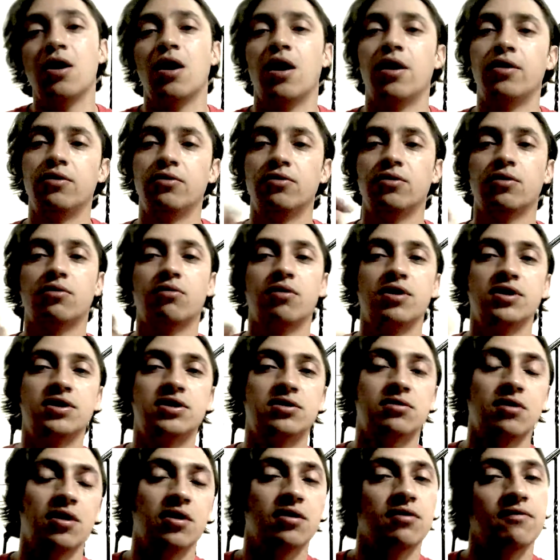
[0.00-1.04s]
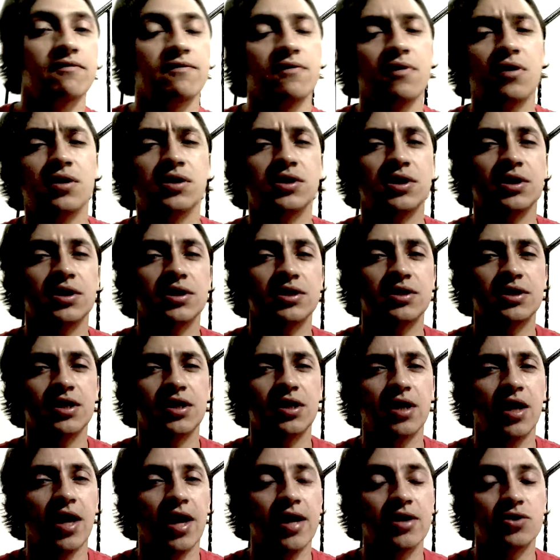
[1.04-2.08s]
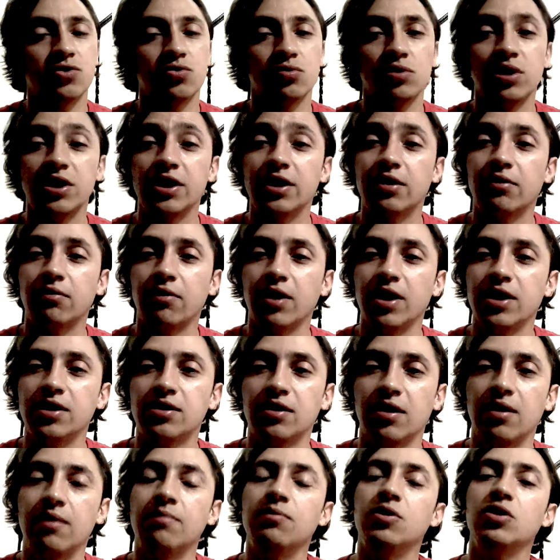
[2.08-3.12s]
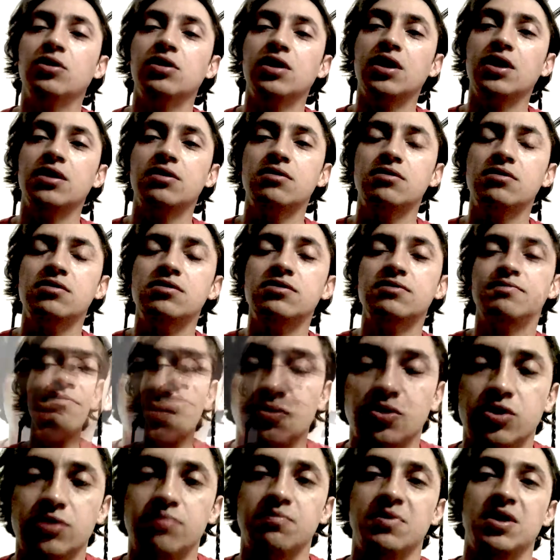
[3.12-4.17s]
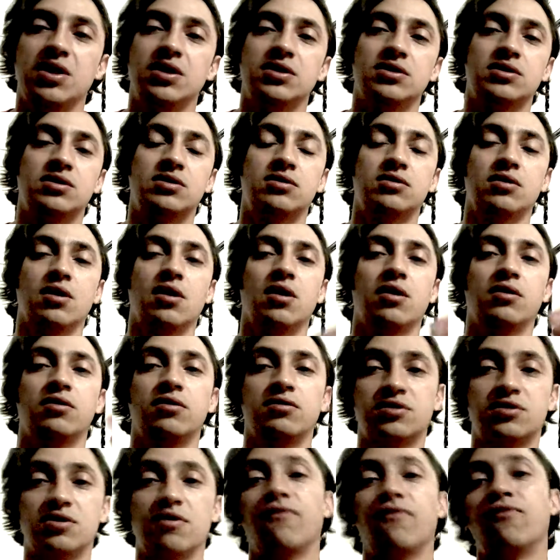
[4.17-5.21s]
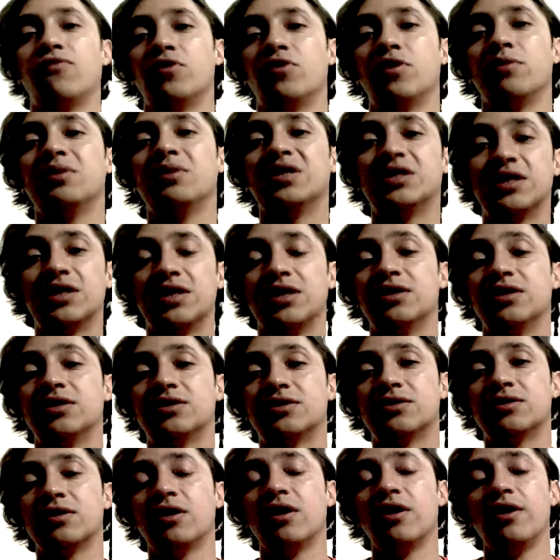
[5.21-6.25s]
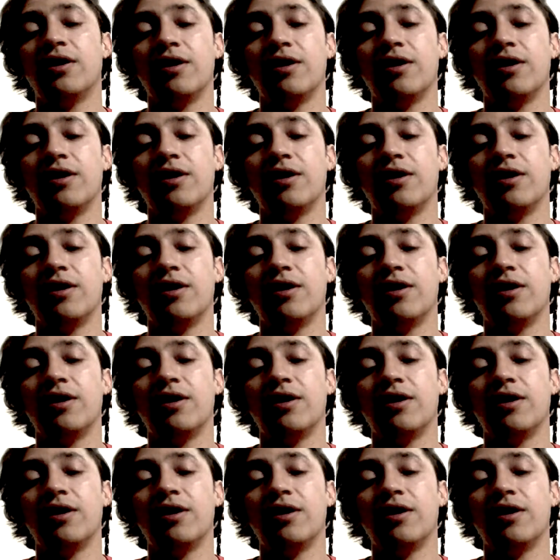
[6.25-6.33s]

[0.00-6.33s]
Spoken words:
Another great strength of Logic is that it has really great emulators, which means the software imitates